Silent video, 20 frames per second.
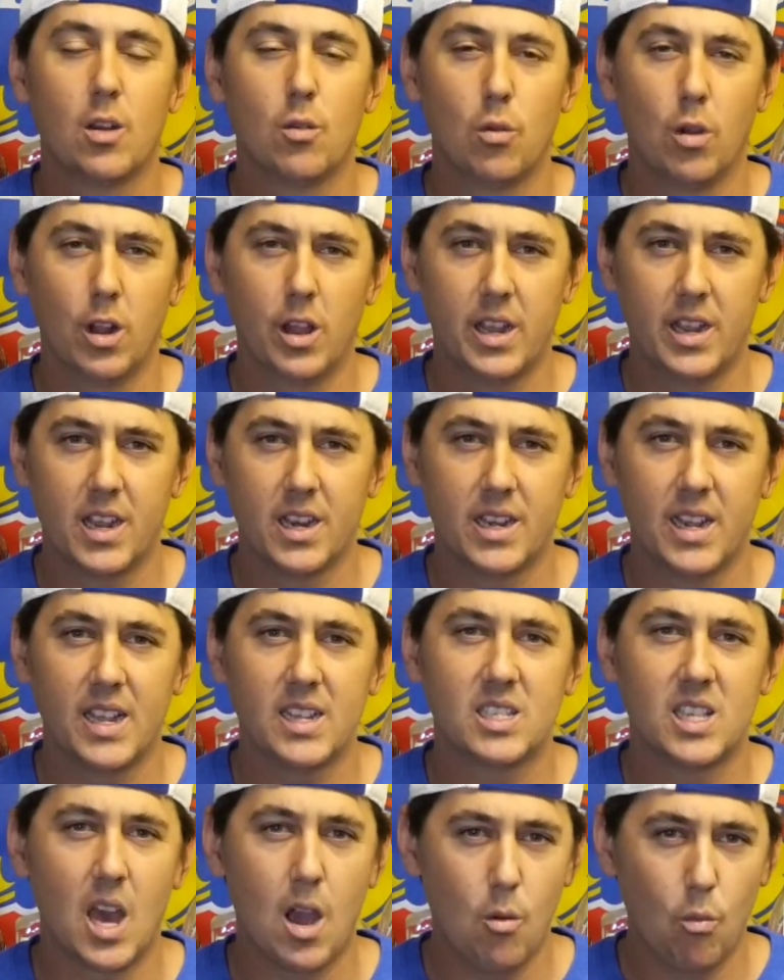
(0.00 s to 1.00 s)
Really can
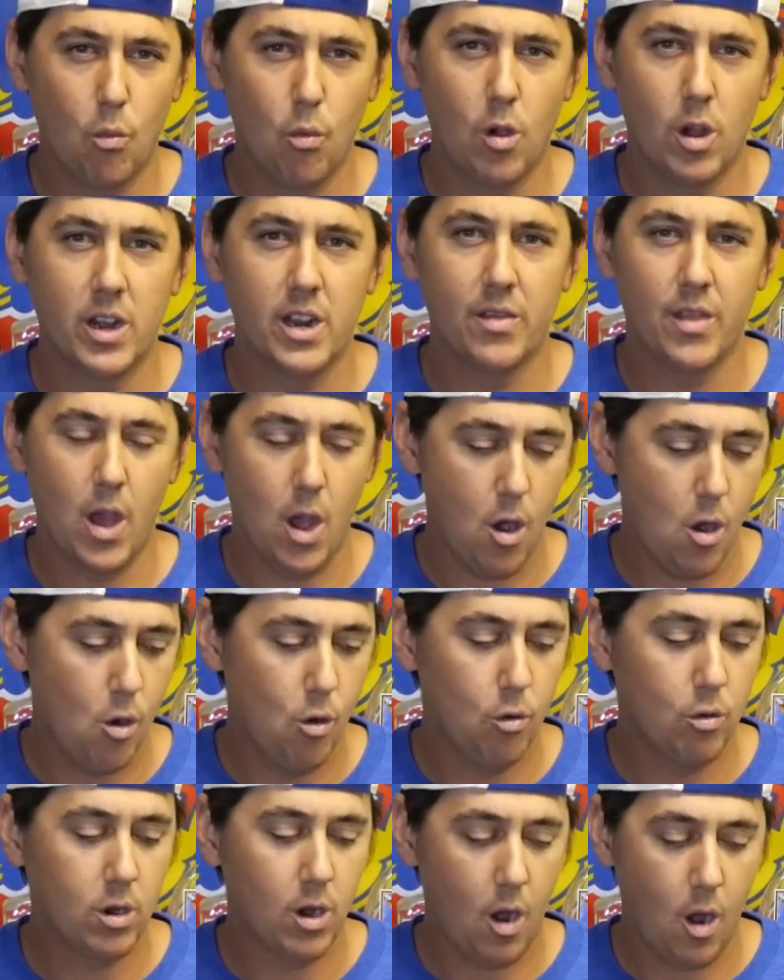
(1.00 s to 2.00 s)
taste that wood and the
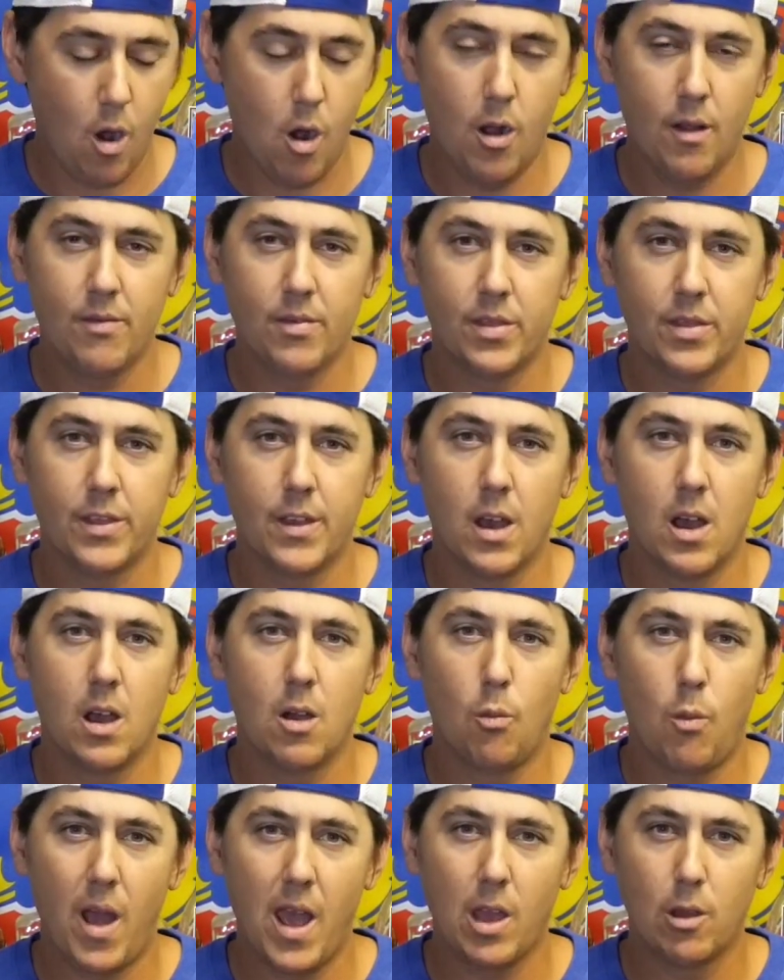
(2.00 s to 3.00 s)
oak on
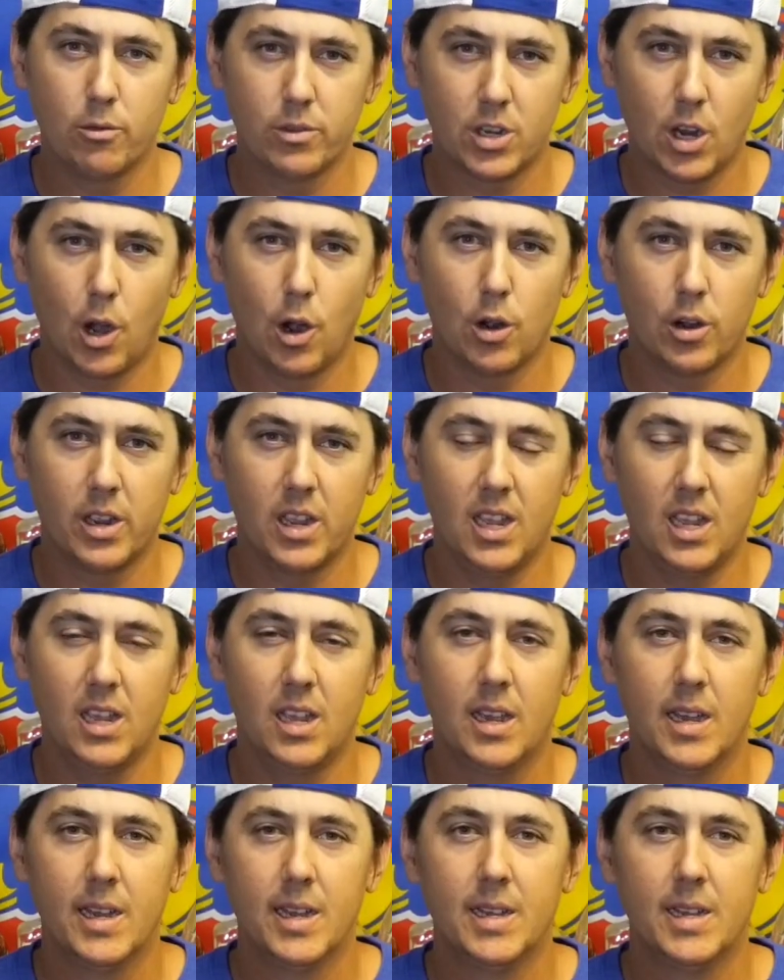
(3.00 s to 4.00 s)
the Wild
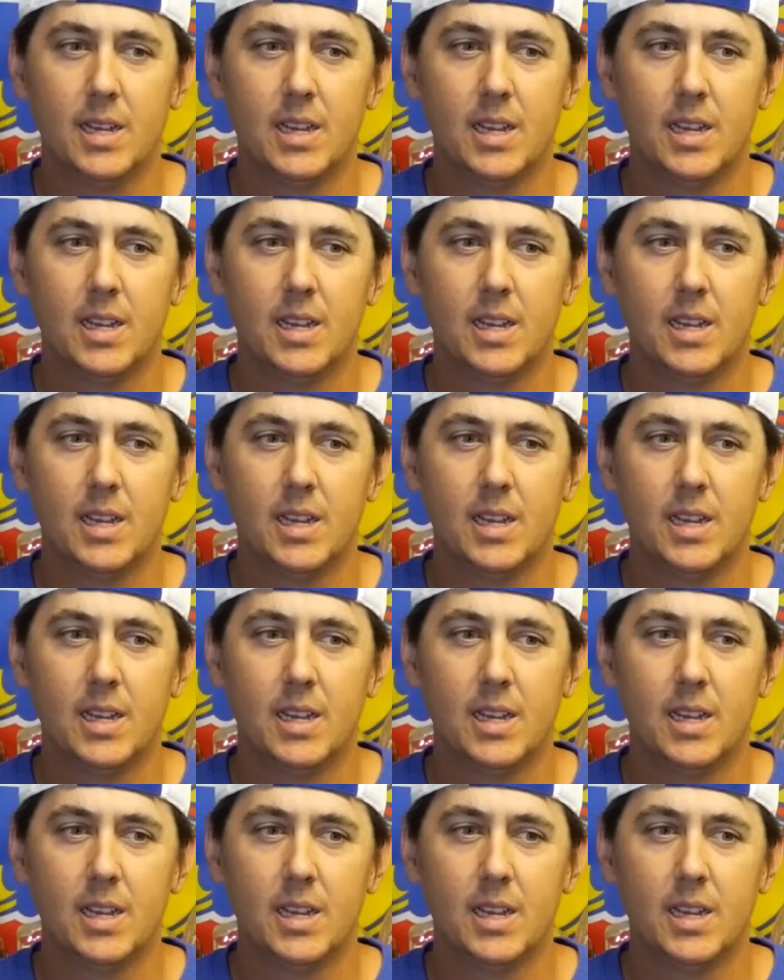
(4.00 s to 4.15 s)
Turkey.